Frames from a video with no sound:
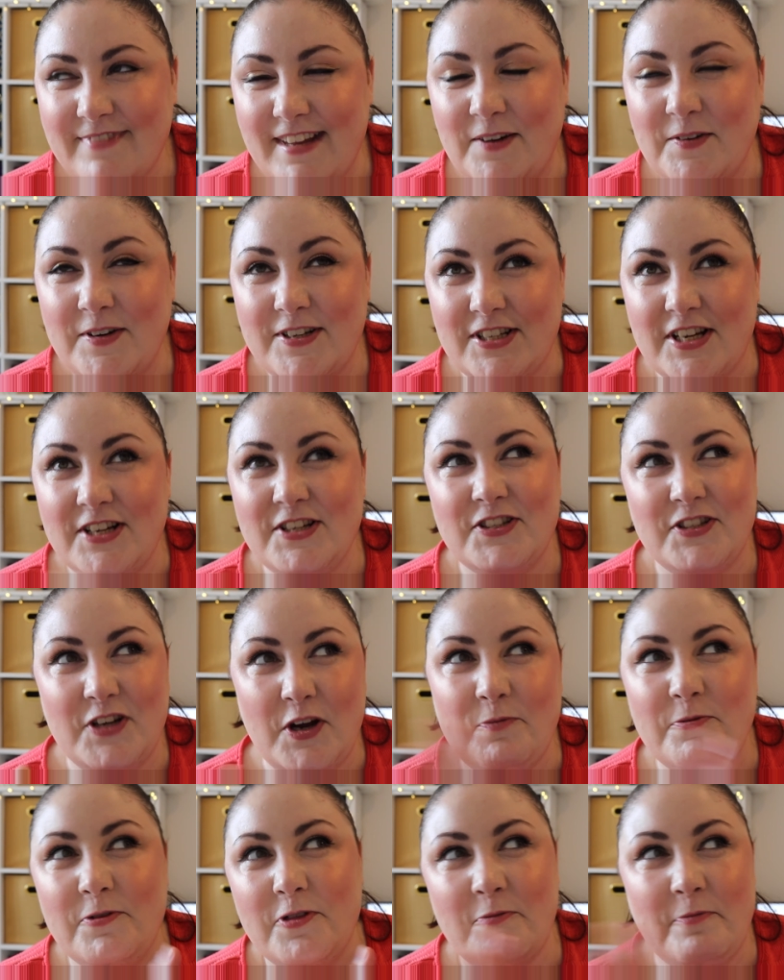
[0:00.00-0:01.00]
which I just
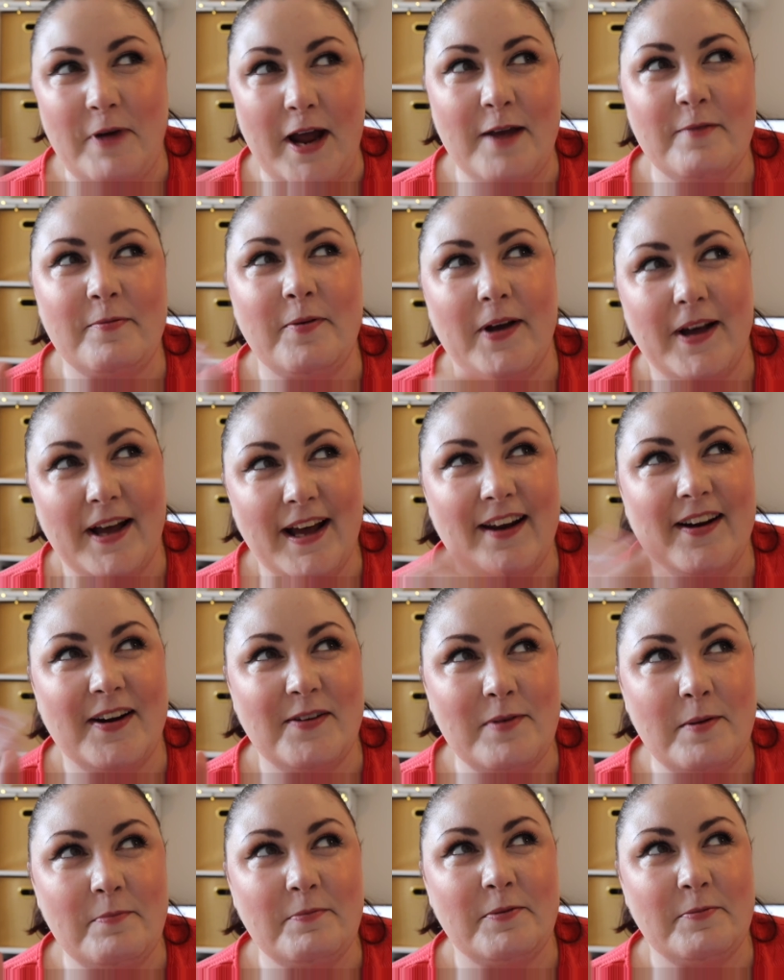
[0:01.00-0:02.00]
opened the paper and I
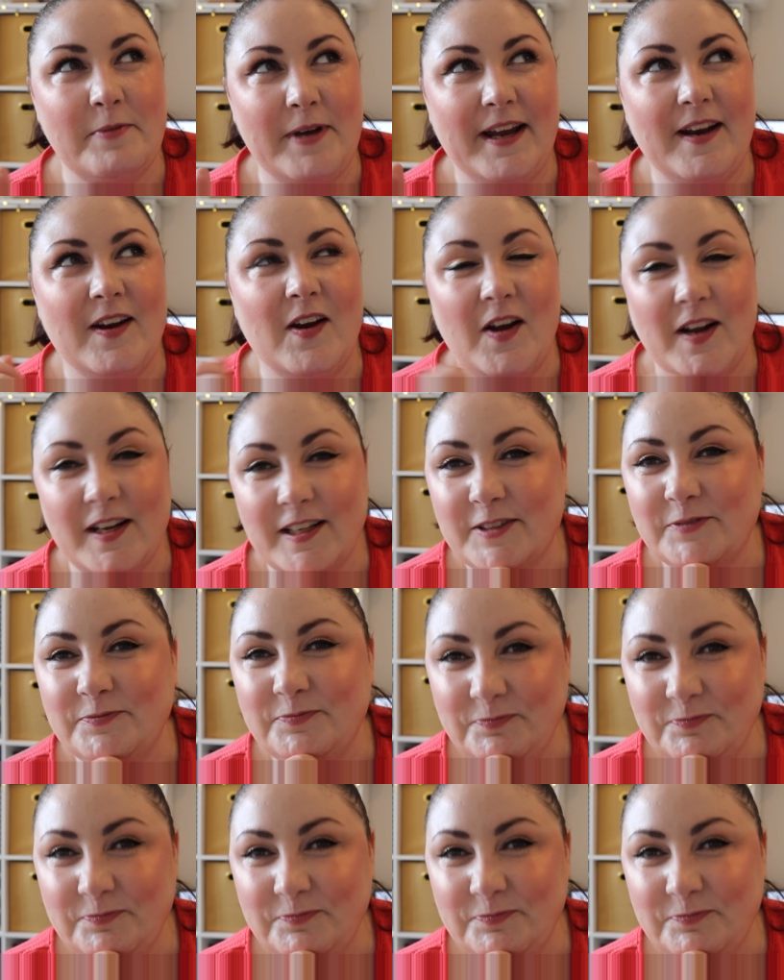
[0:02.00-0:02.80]
remember being like,